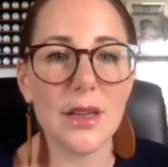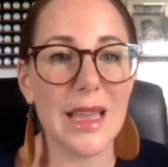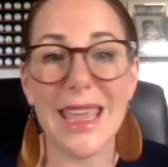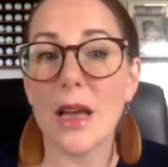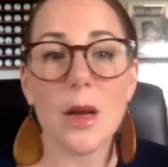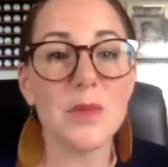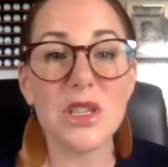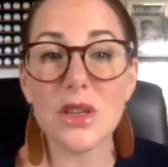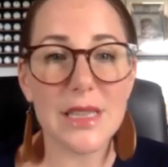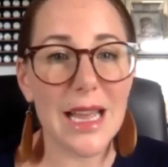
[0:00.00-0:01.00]
they can't come to
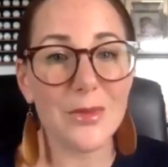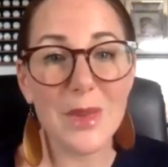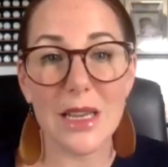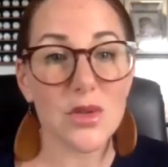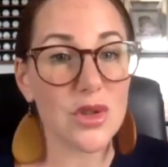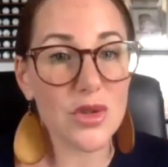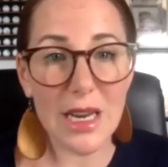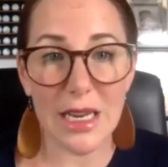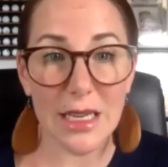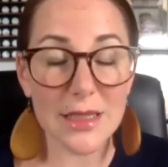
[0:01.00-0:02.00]
your staff meetings or
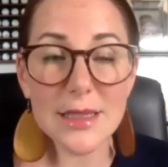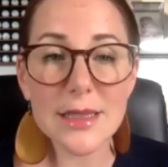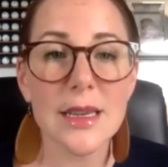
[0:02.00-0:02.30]
trainings,